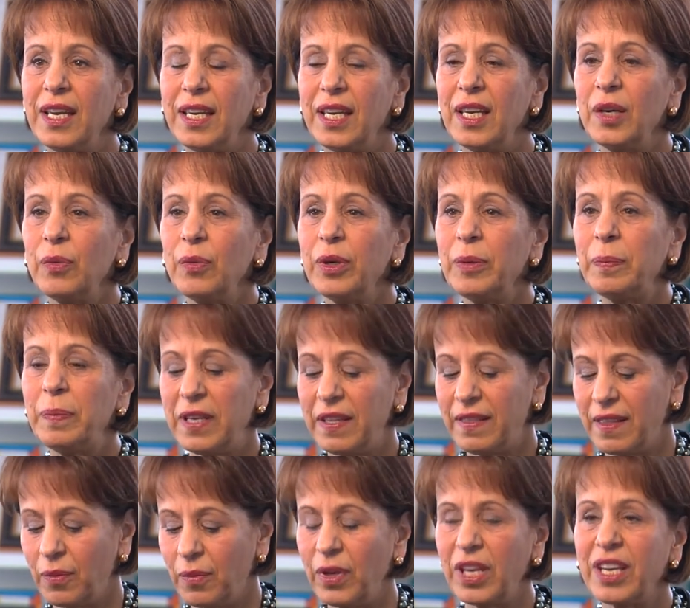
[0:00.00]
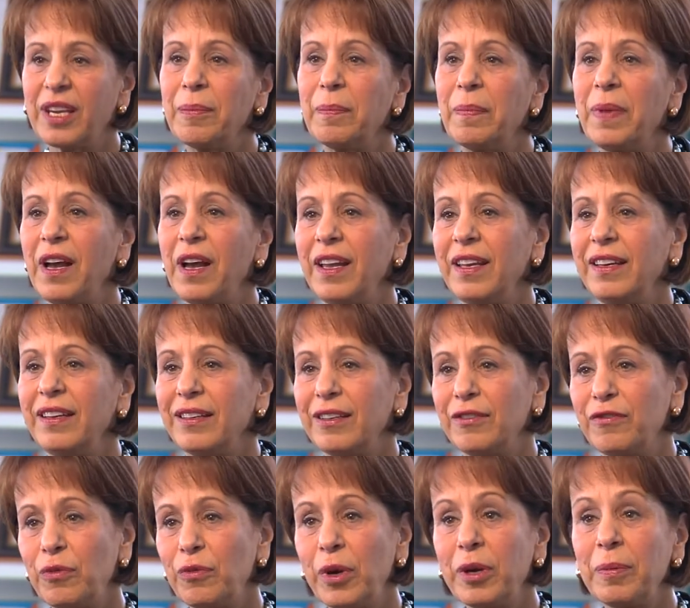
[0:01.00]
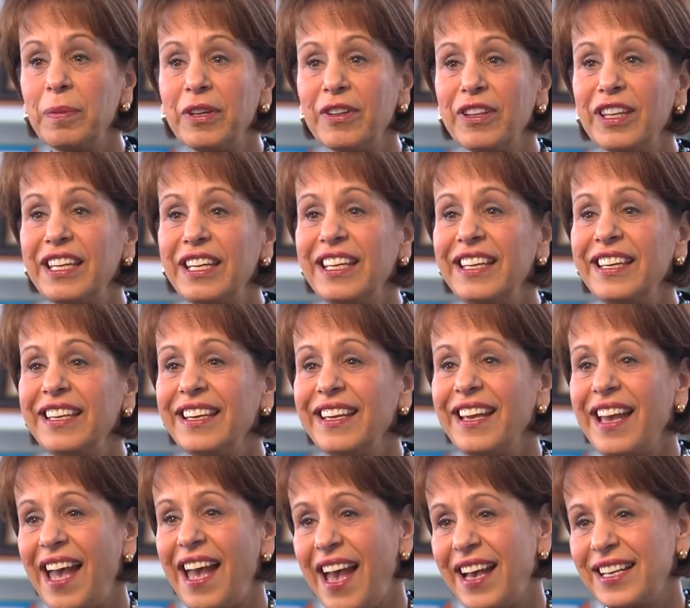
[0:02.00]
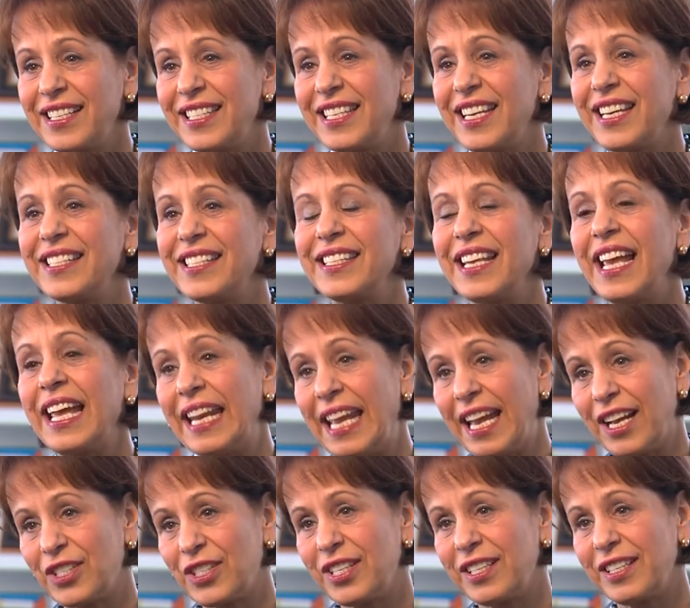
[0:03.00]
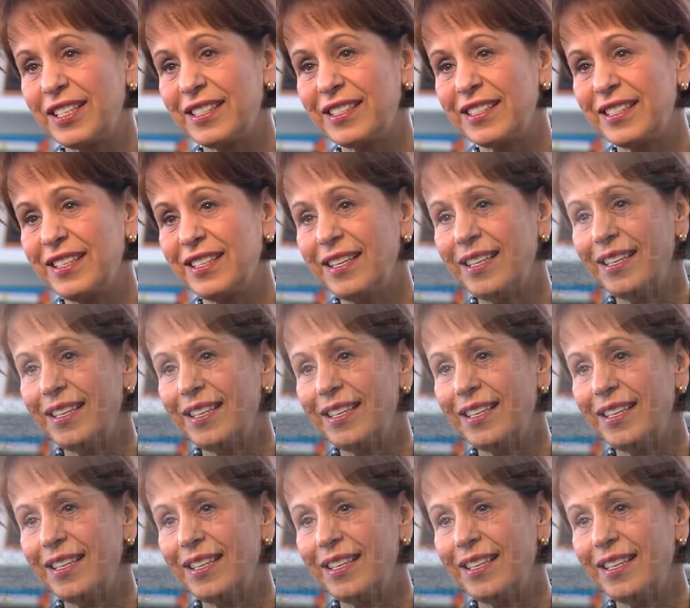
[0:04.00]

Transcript: it would be that we combine affordability, access, and excellence.